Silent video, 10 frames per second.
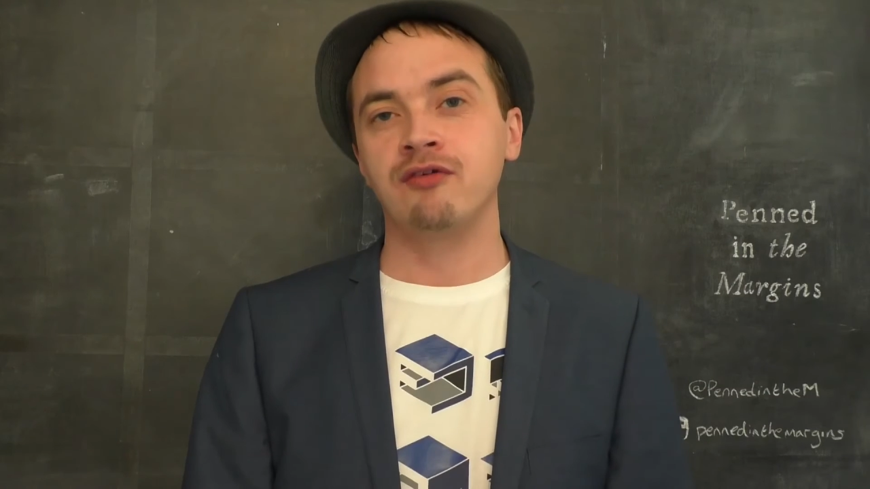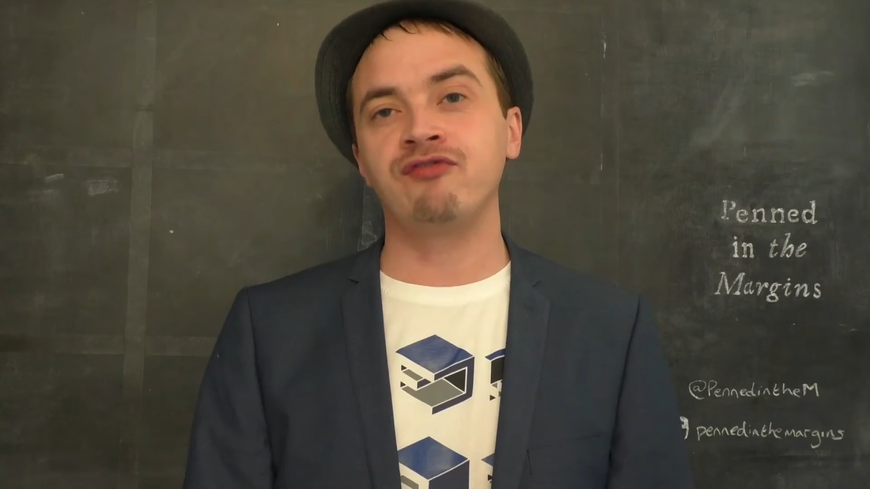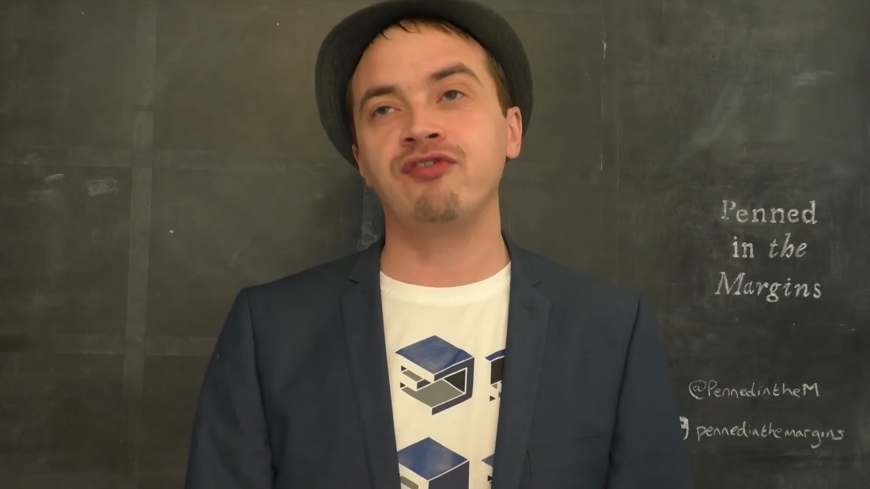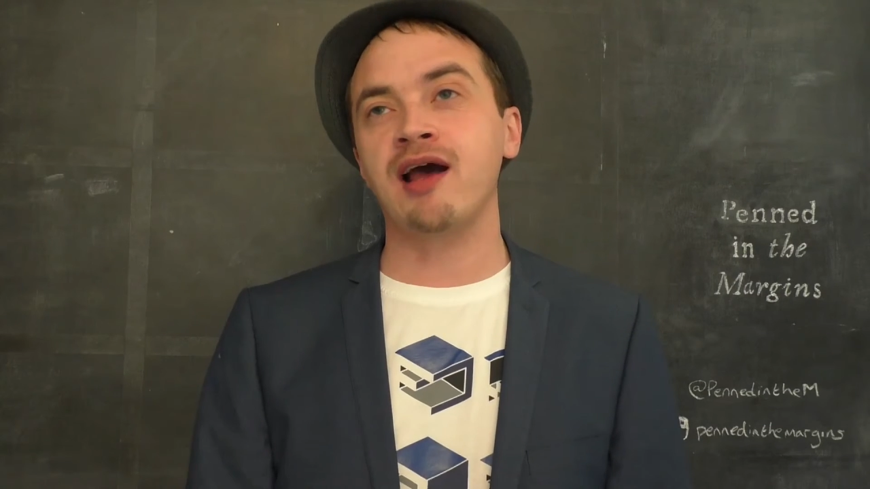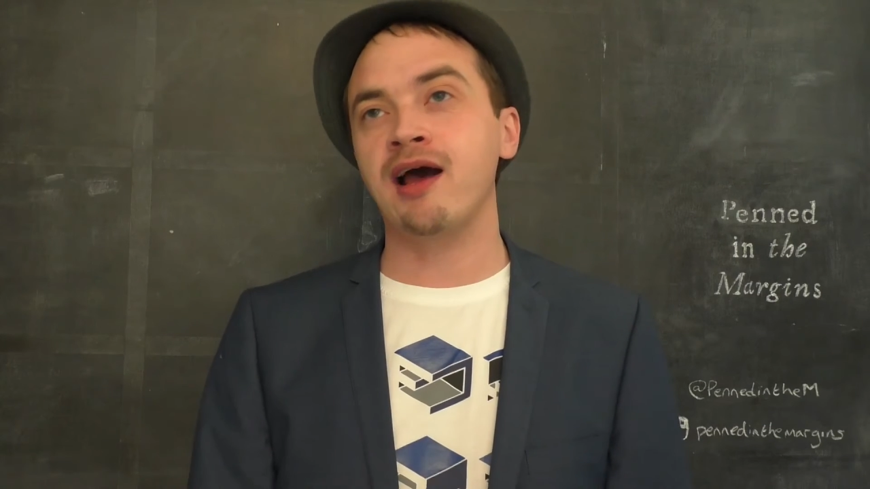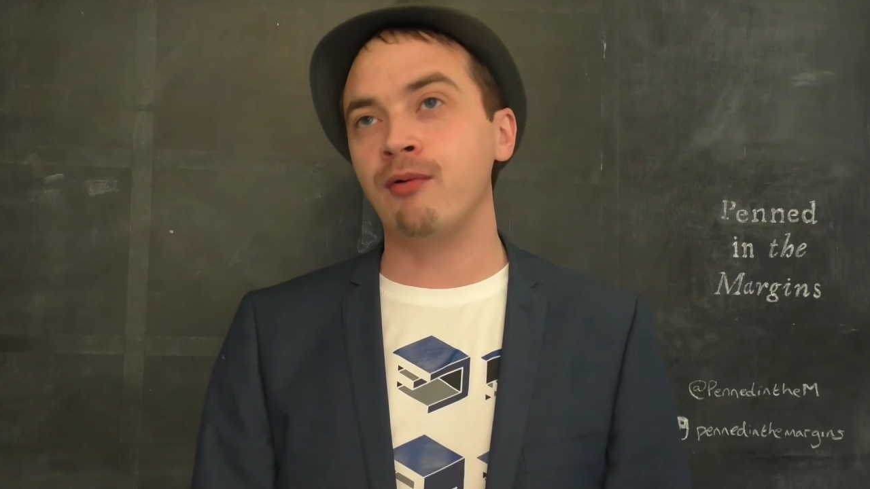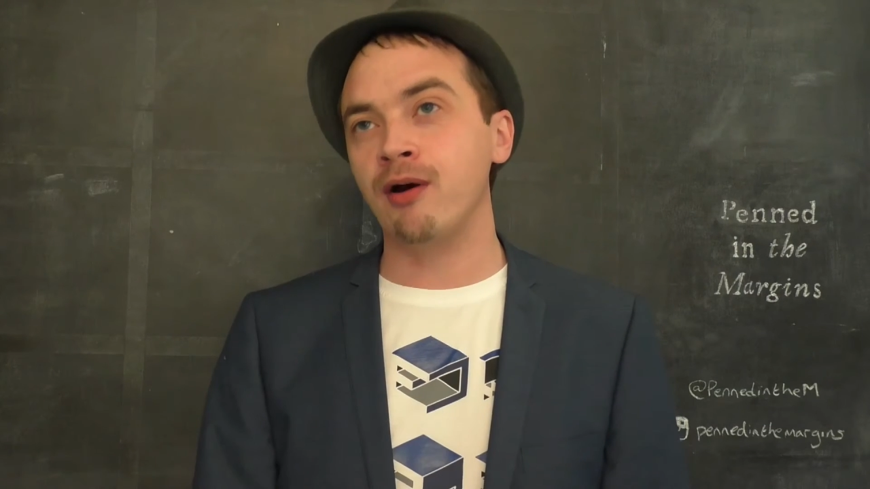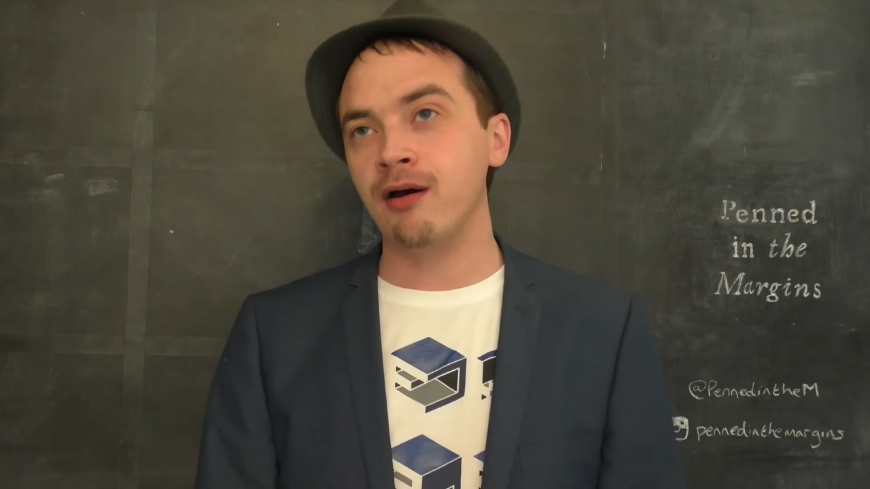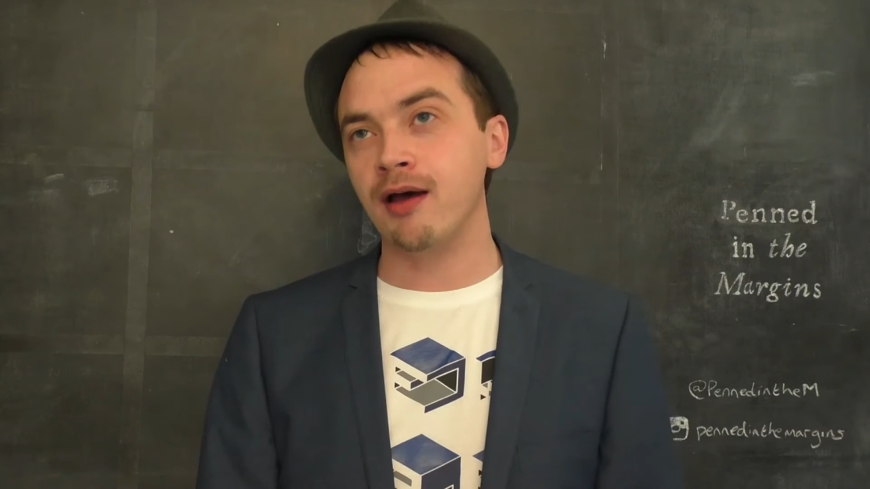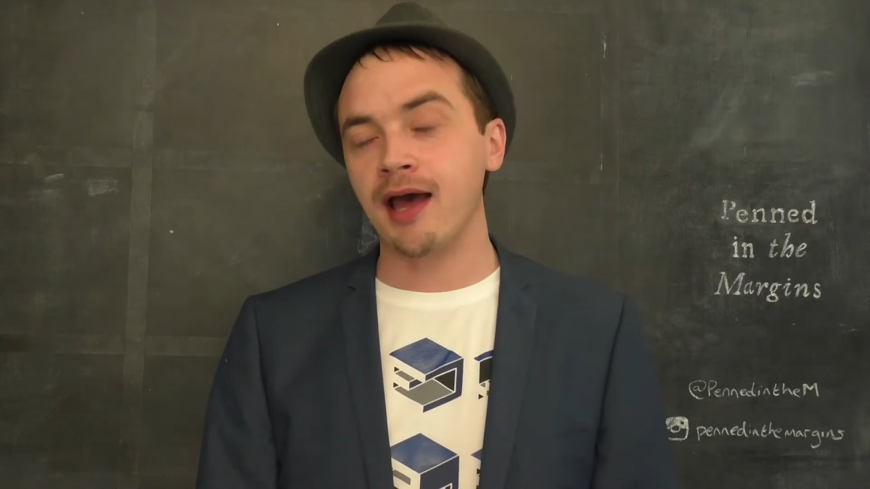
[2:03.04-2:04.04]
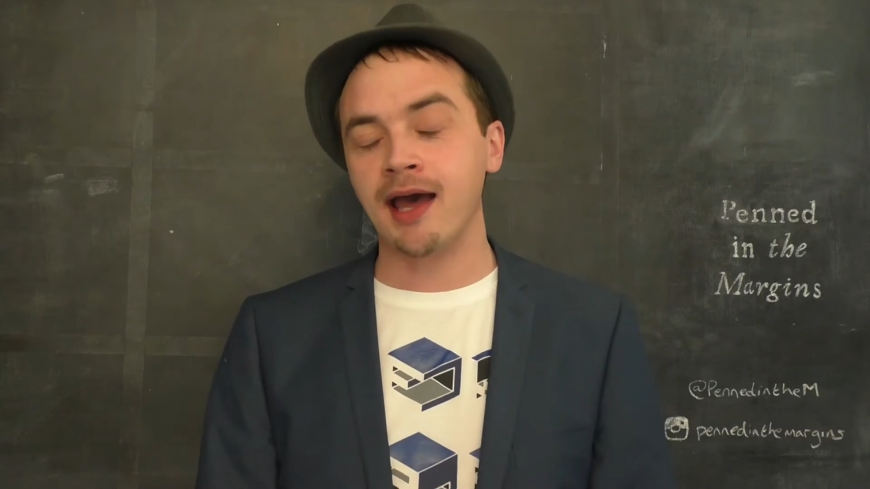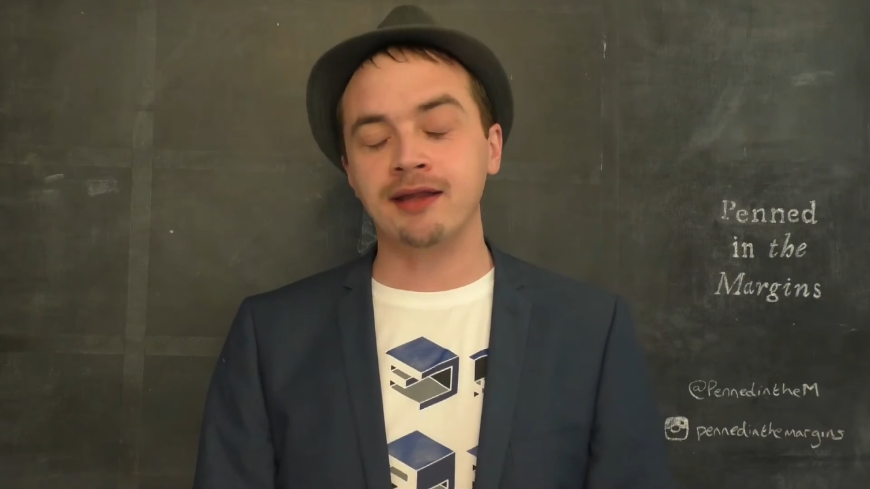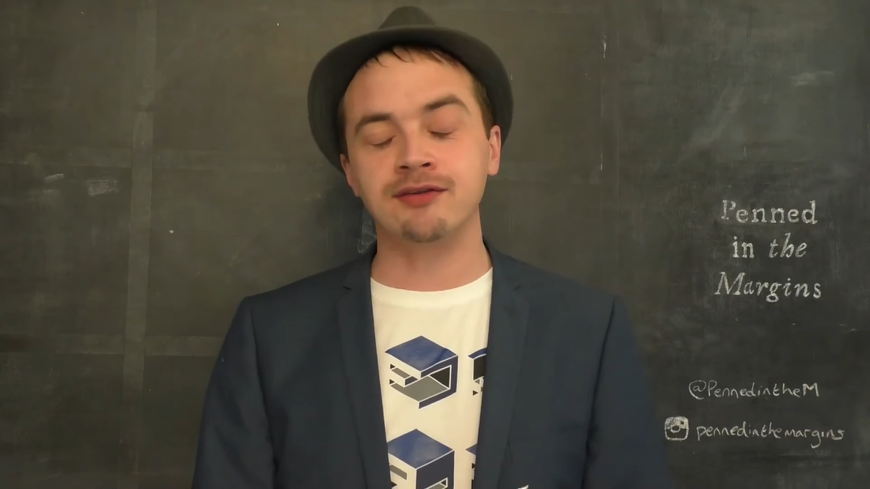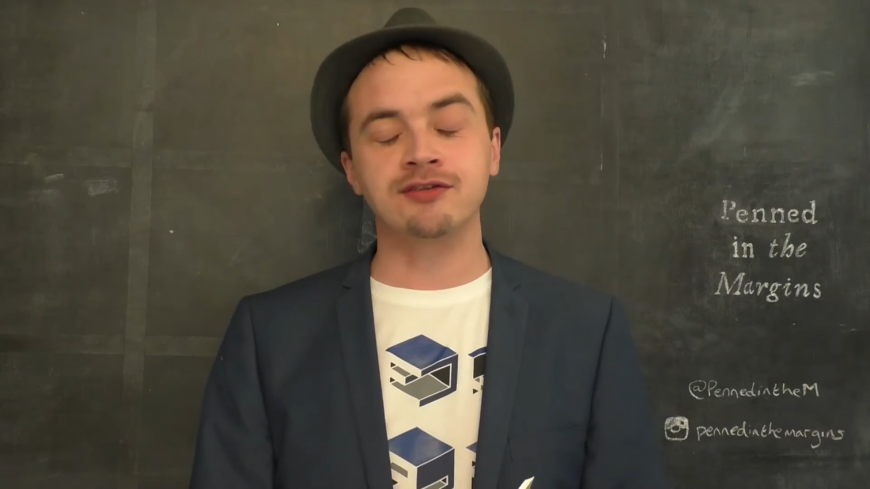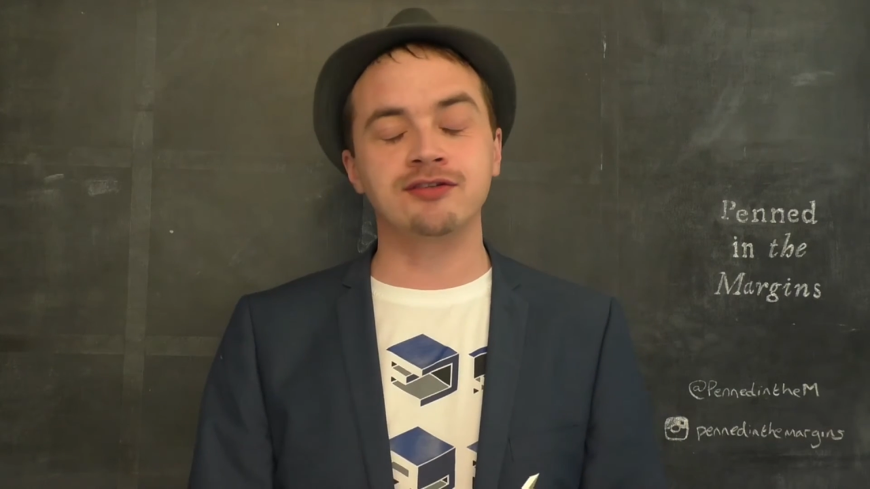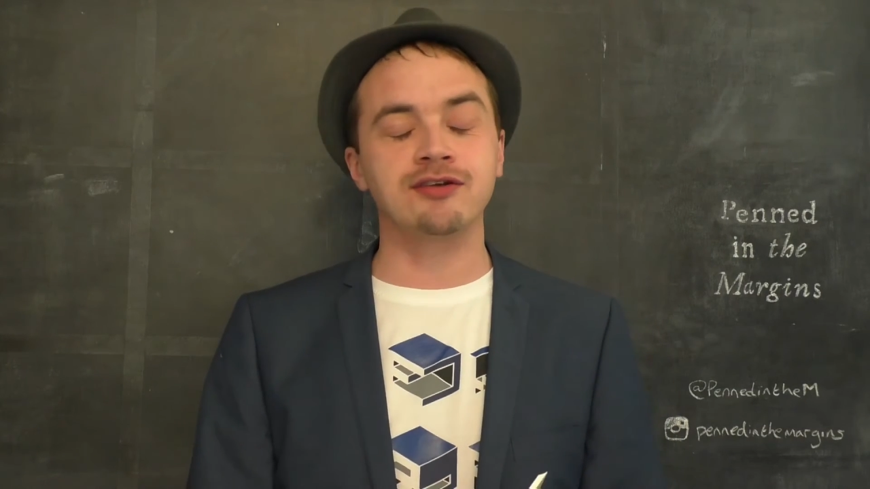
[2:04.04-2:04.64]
flower and